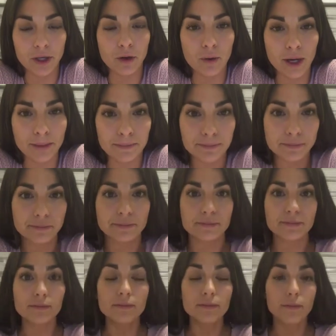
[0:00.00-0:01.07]
You know what?
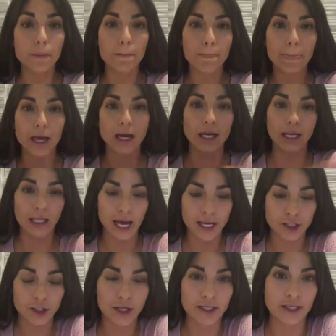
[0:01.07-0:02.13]

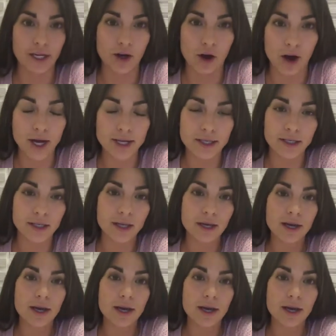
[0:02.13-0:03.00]
Last year I did not,